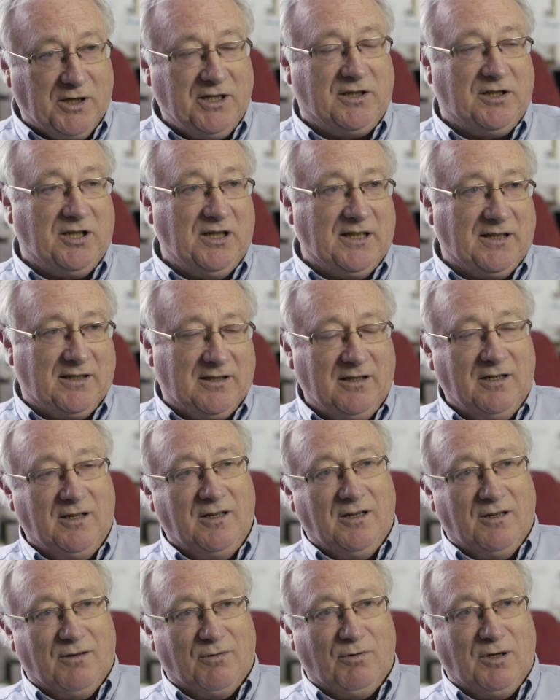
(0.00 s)
we think,
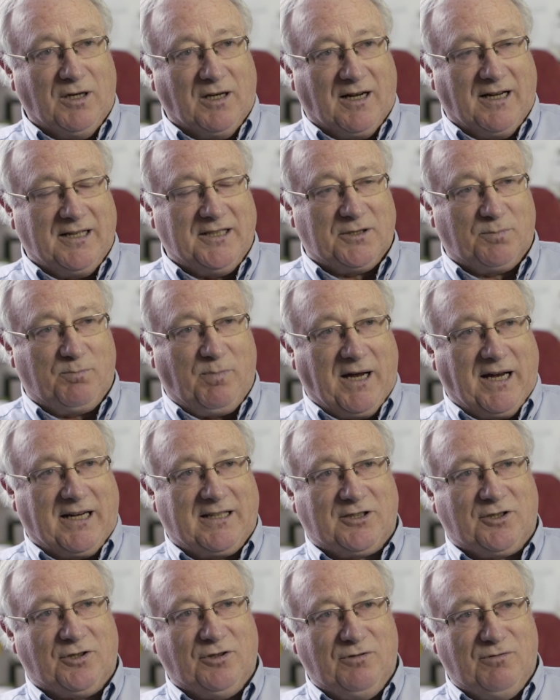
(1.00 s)
relates back
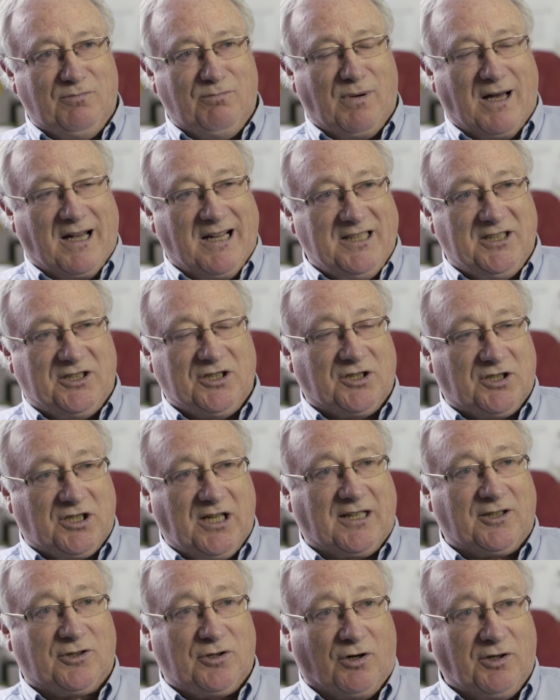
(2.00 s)
to major
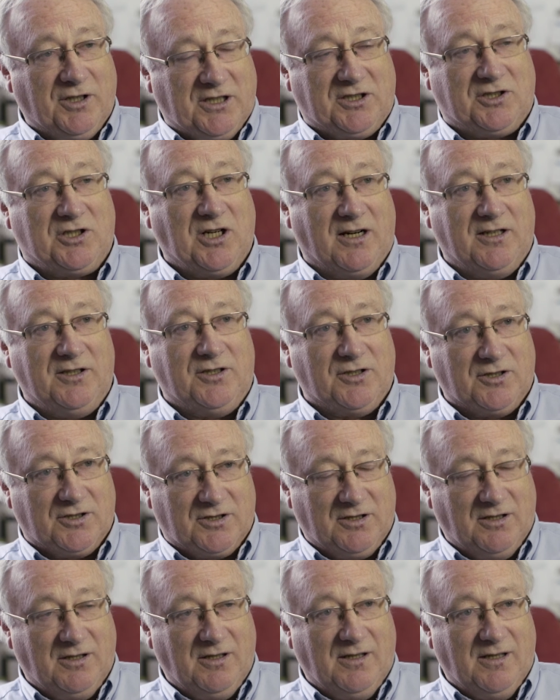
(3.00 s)
tectonic
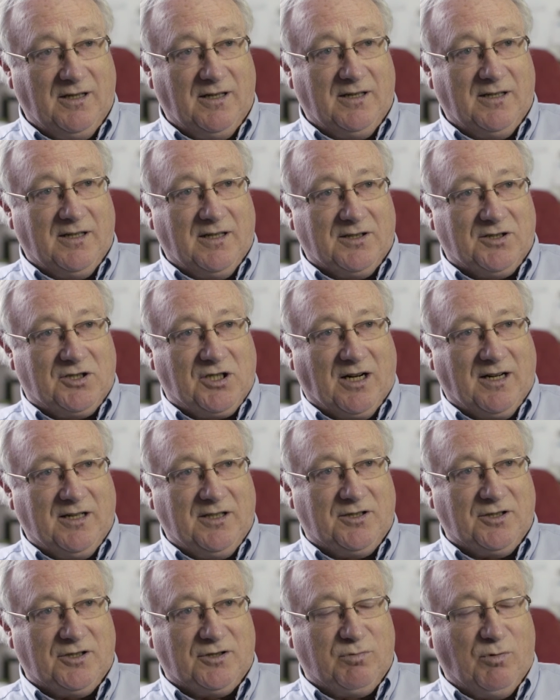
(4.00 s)
changes.
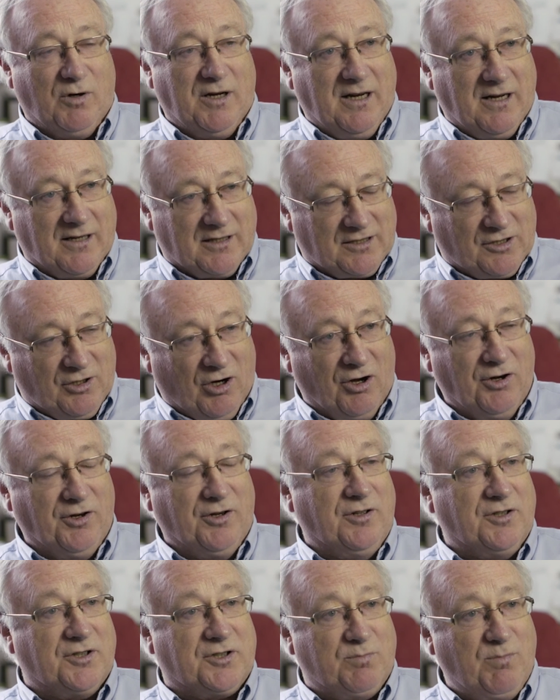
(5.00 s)
Changes where
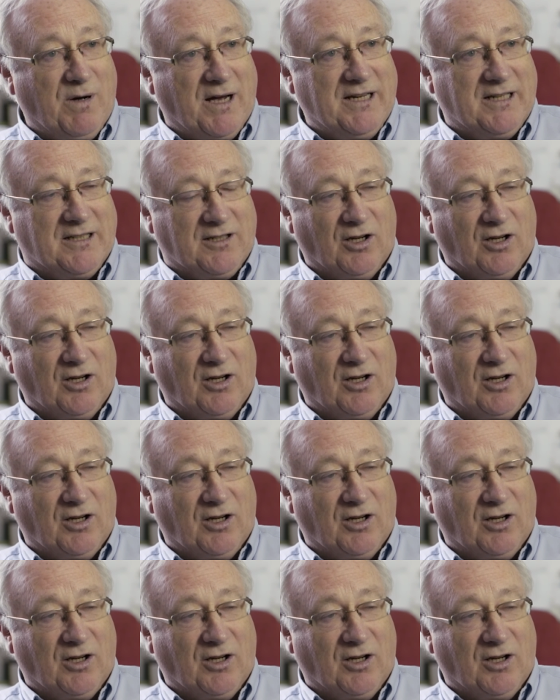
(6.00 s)
continents may